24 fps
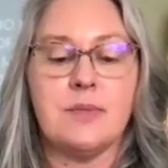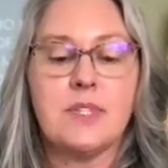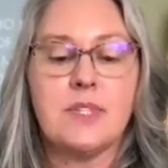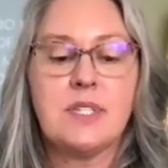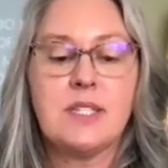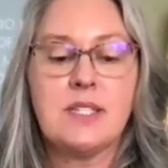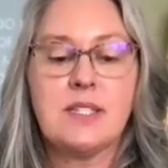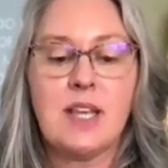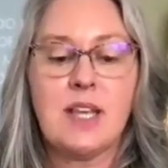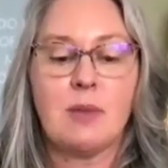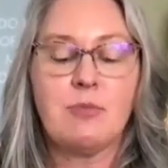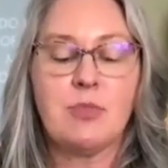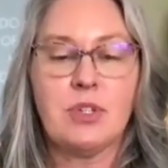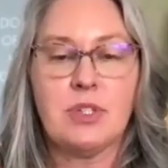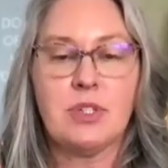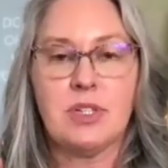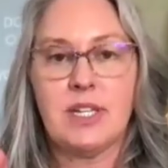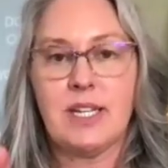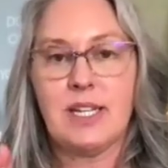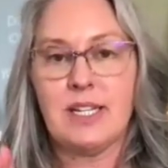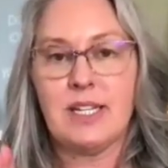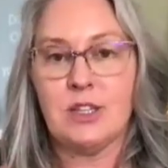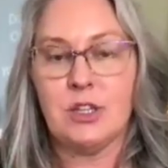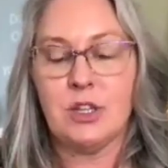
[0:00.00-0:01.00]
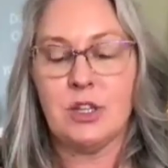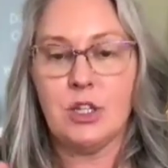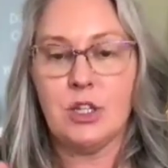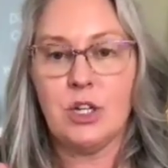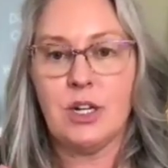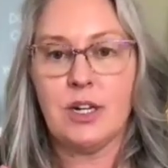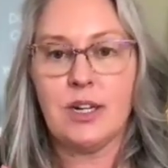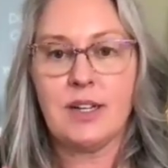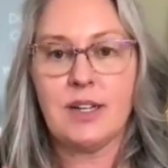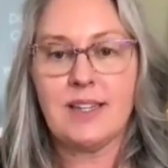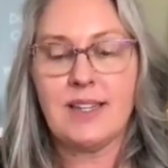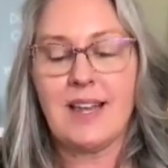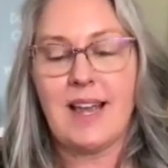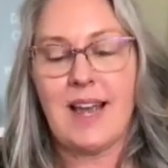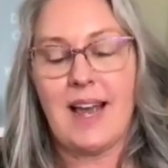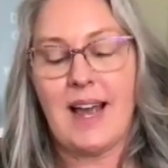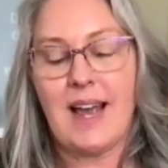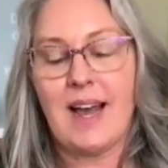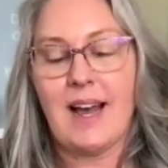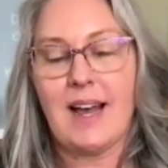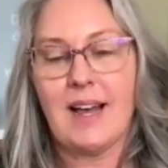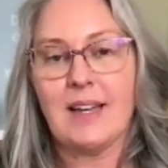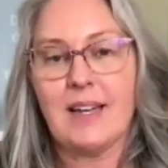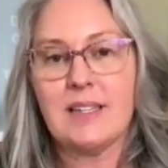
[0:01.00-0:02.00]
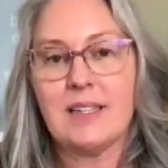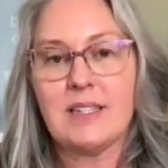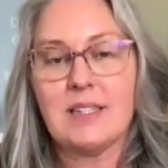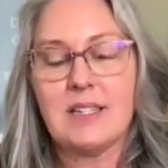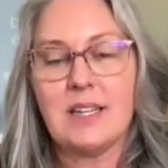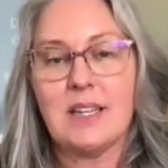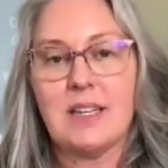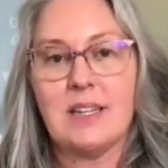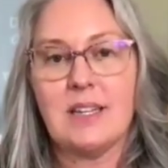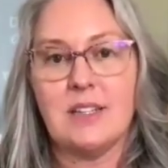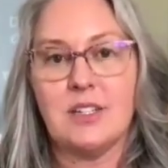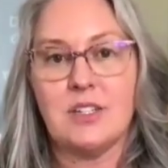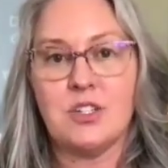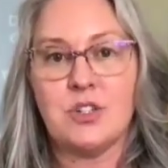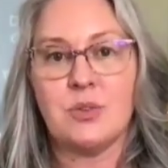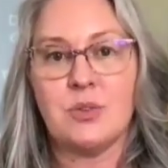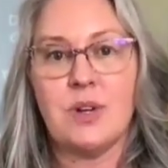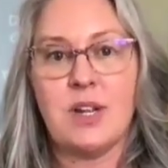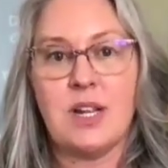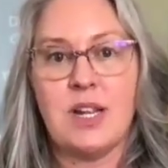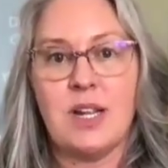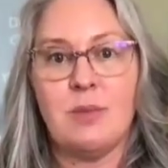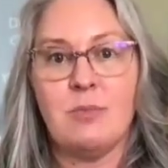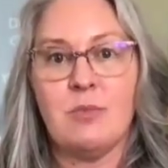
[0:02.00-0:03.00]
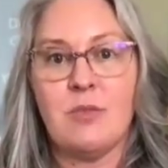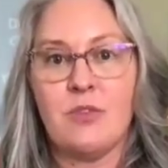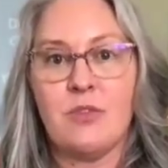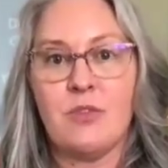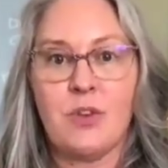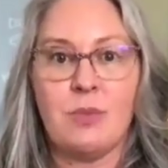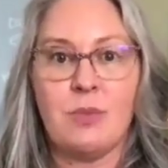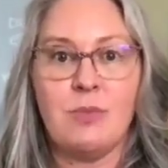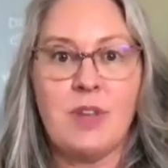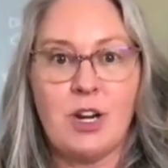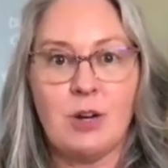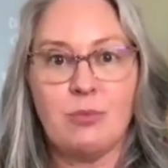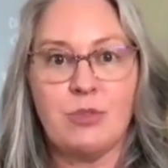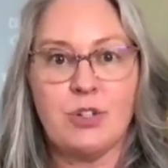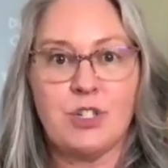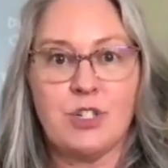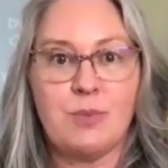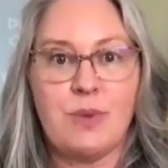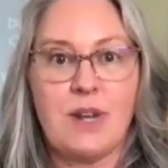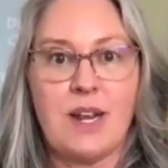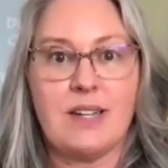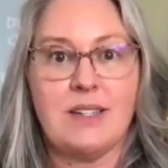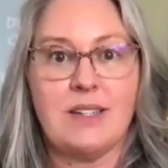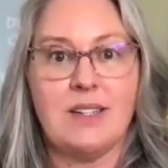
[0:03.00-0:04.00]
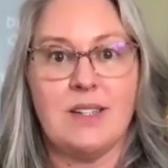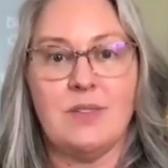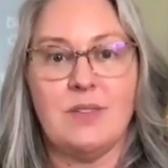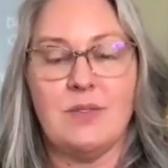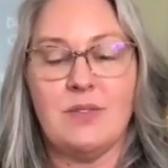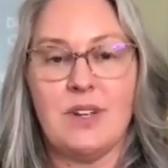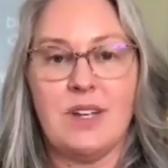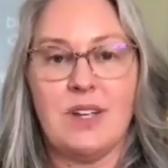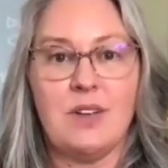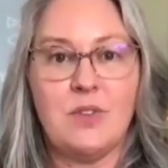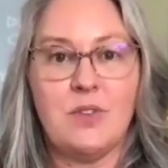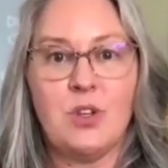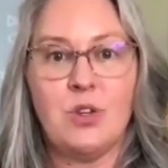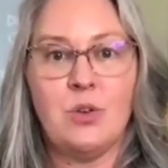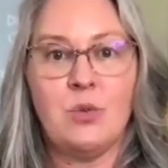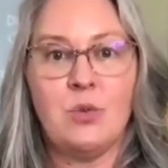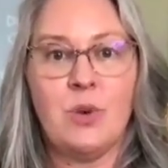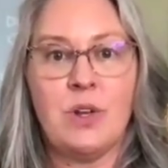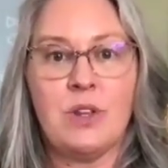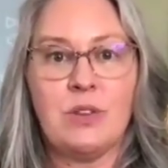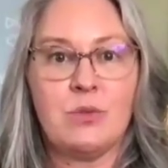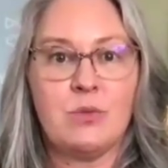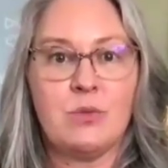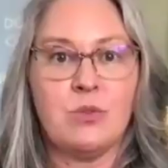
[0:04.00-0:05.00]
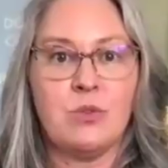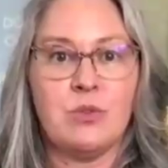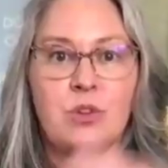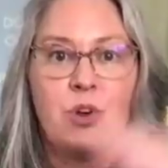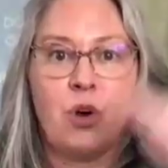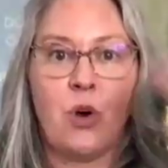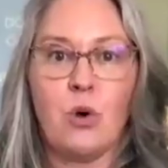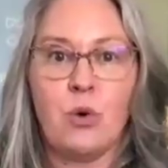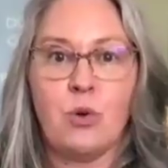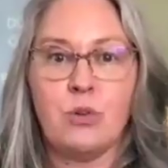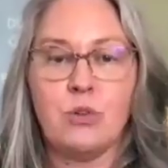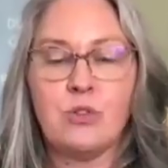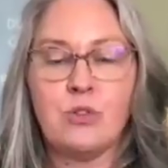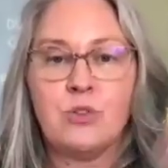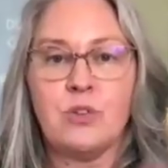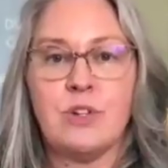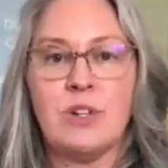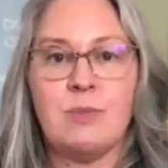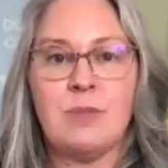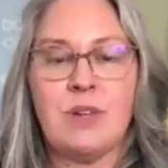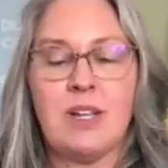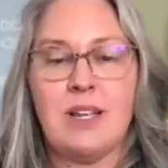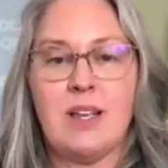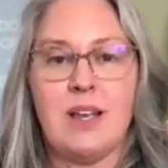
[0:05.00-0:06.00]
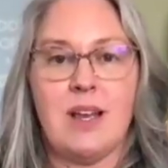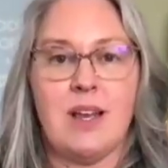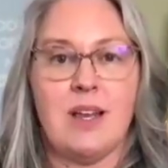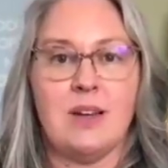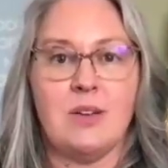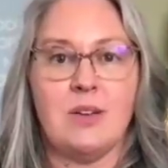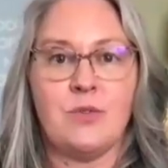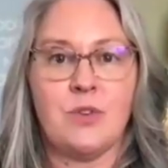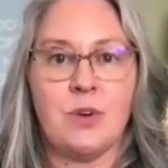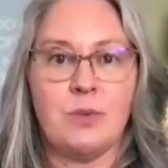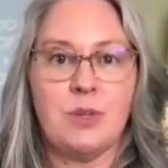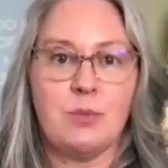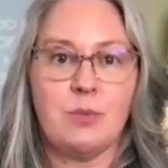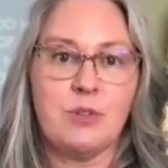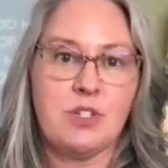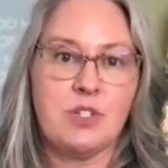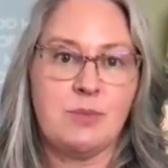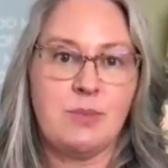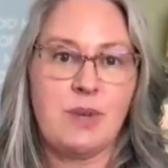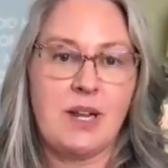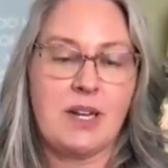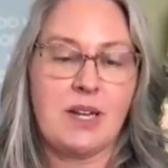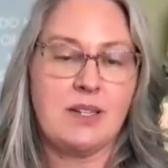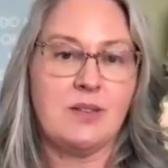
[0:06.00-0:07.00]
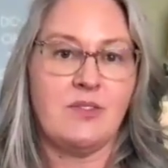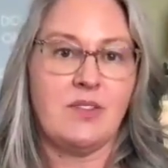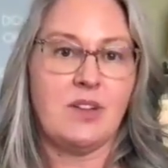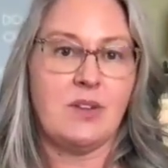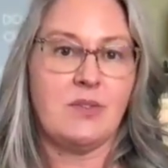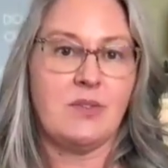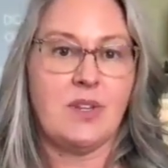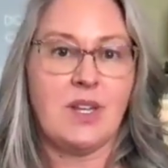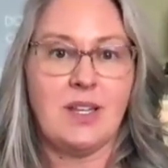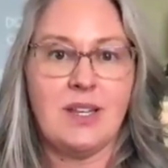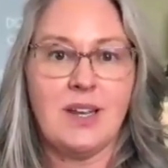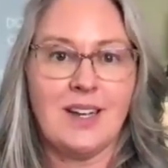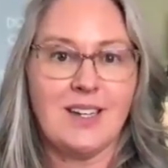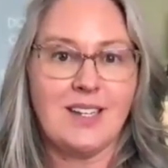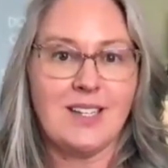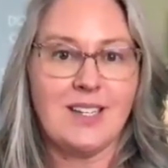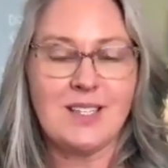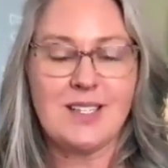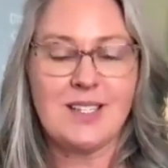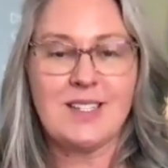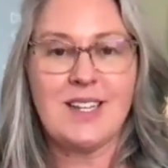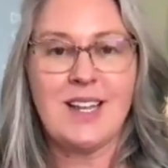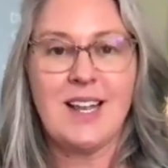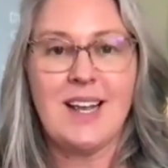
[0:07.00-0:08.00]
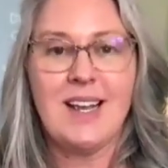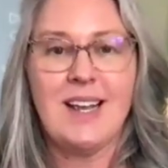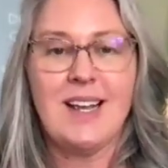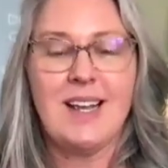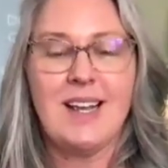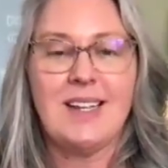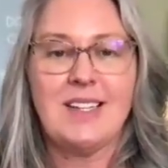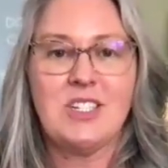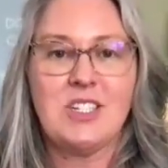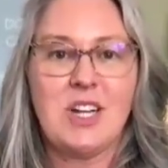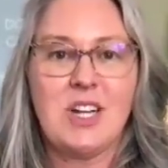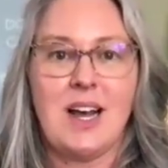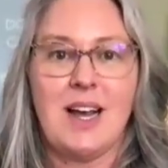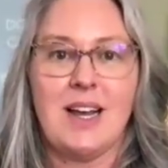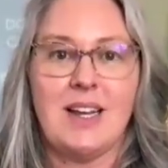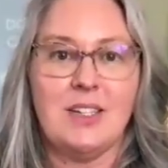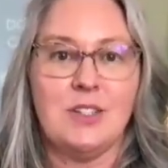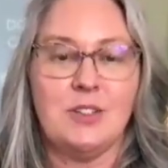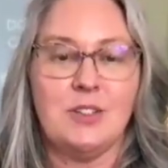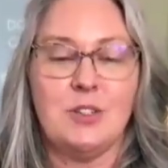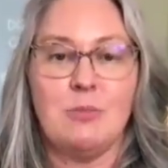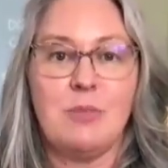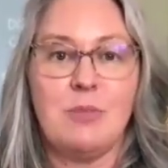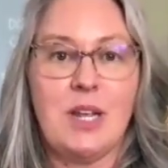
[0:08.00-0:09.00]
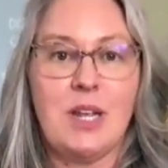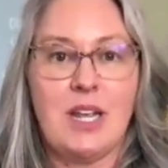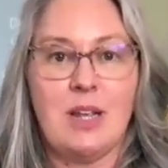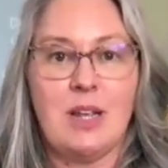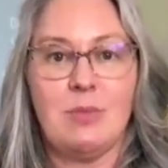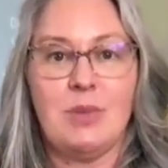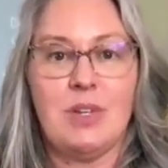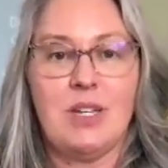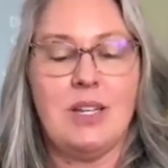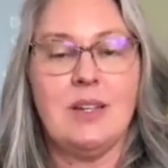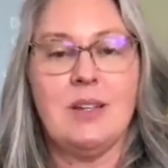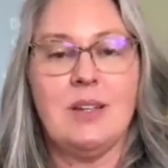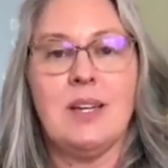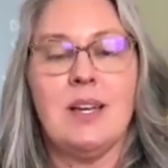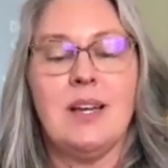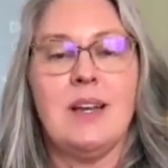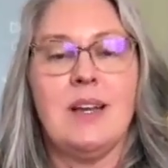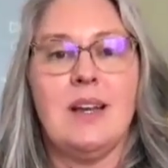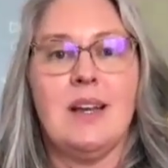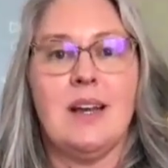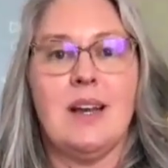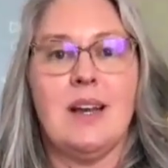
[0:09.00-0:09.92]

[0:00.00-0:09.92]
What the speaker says: separately look at the dream from their perspective. If you went through the whole dream again from the perspective of the youngest child, the baby,